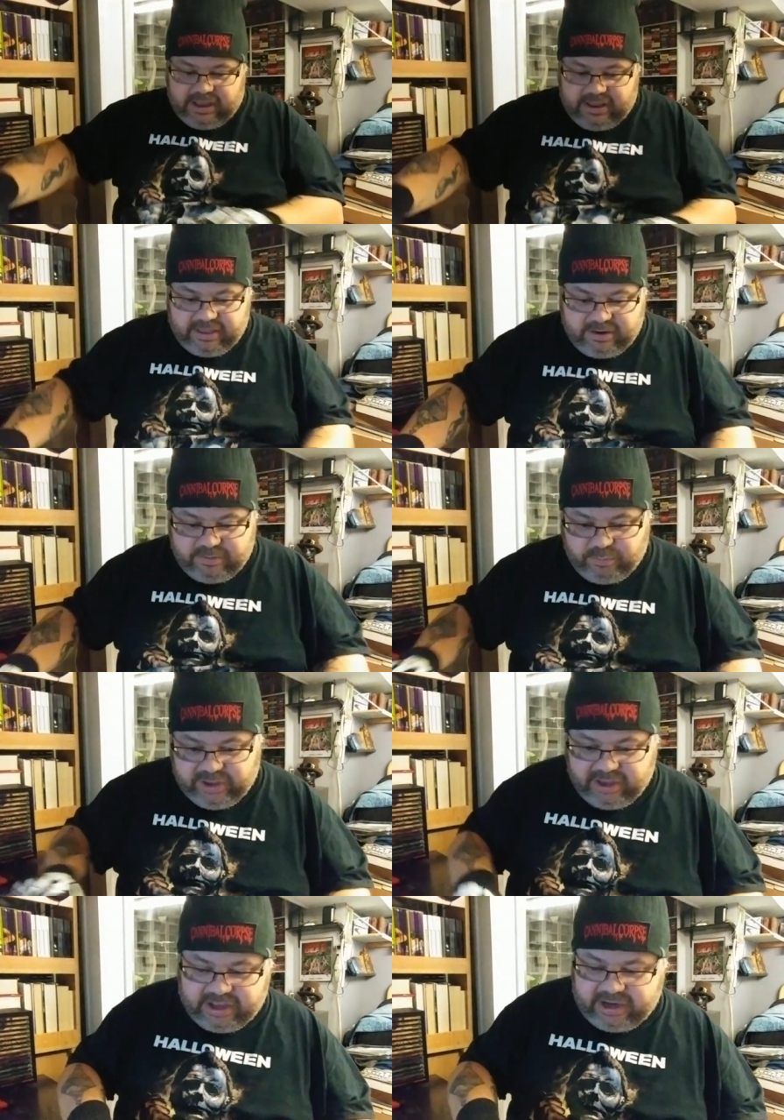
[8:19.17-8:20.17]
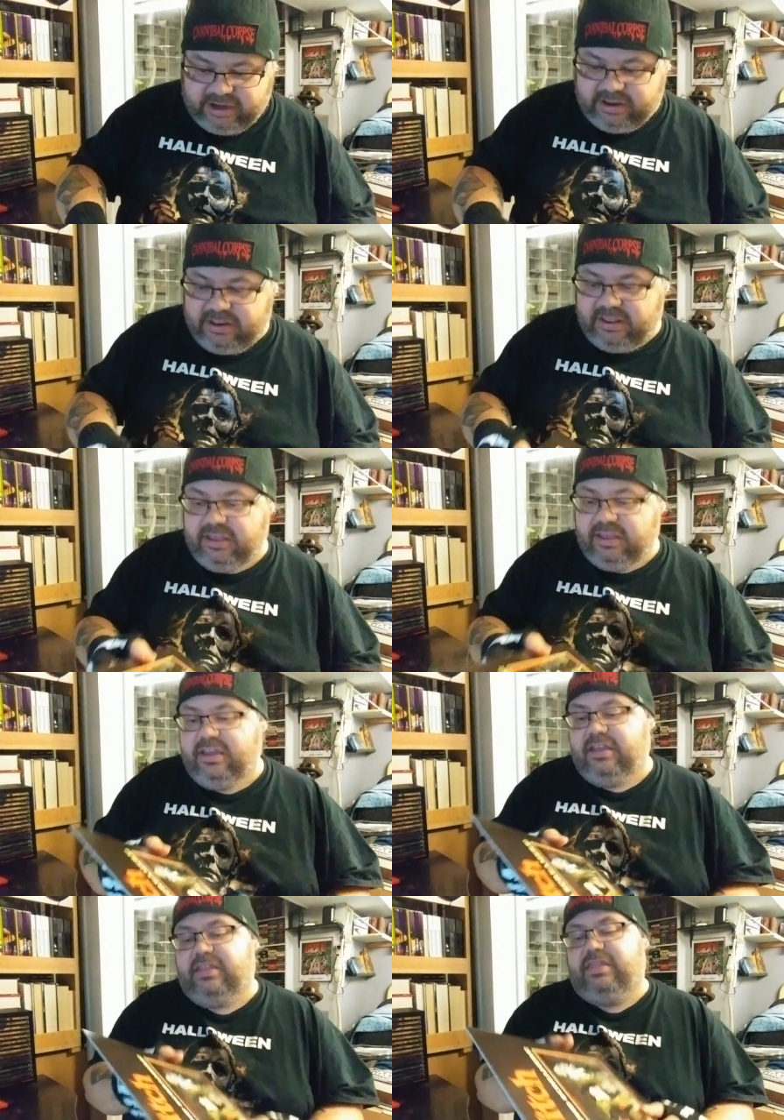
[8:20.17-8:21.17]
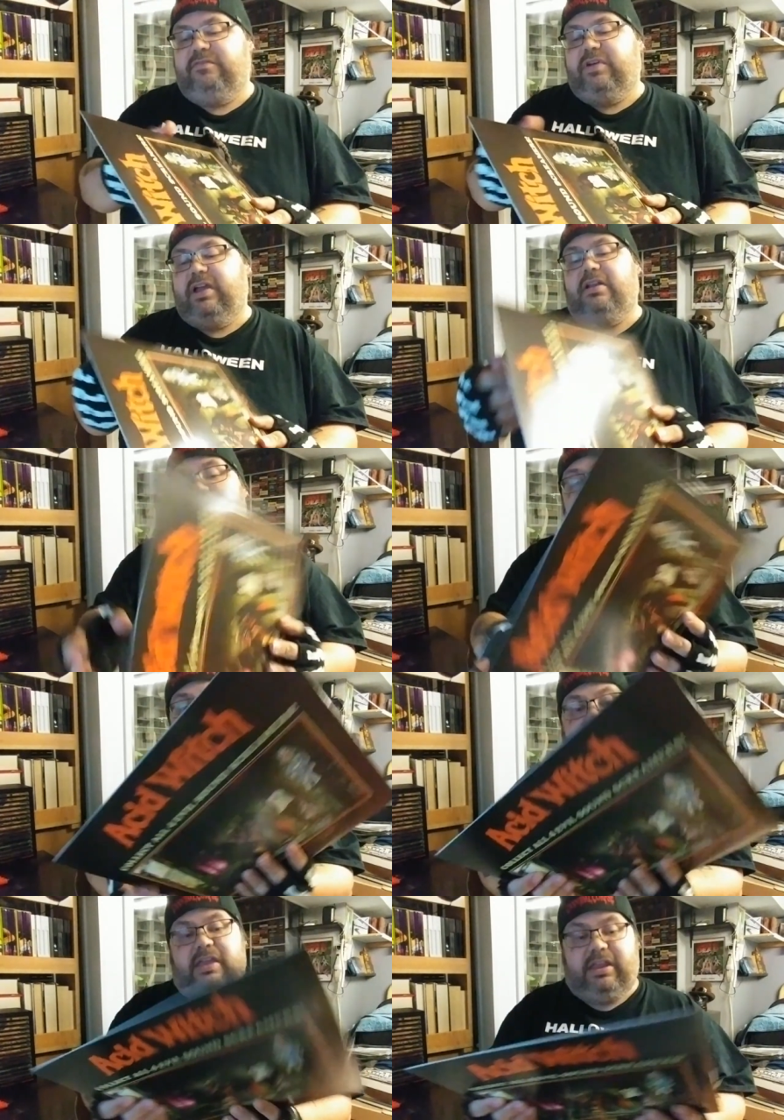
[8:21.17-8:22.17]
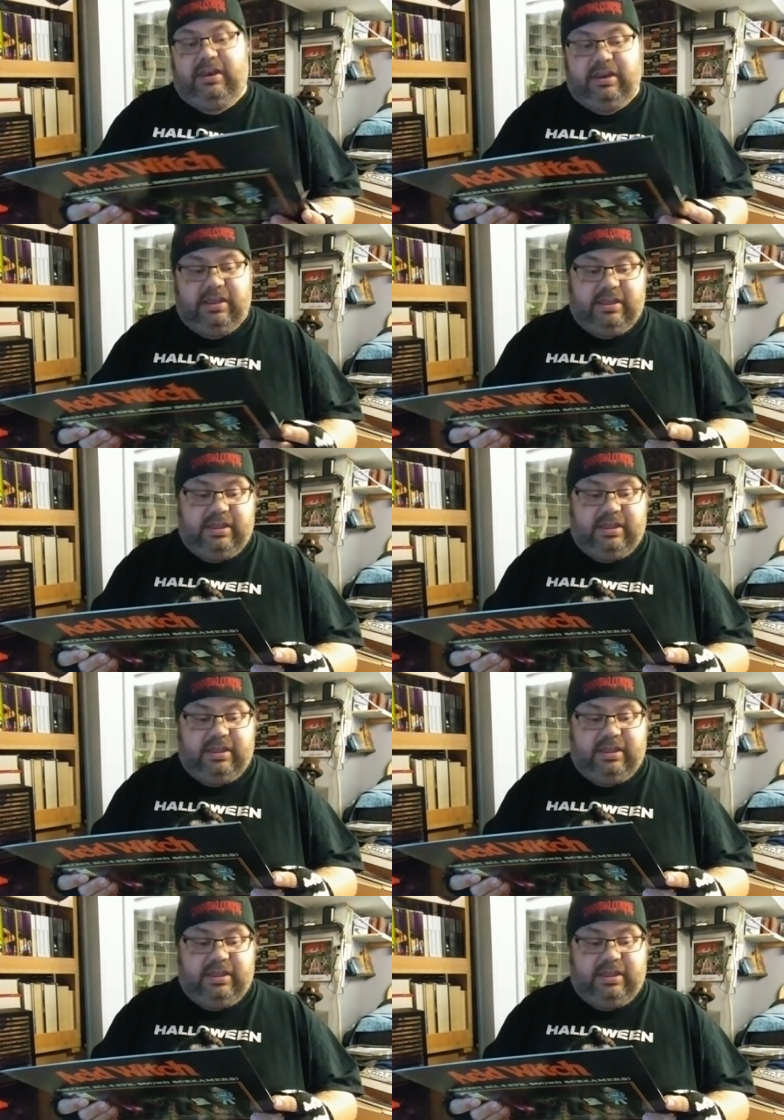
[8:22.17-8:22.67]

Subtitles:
And then we got the vinyl in,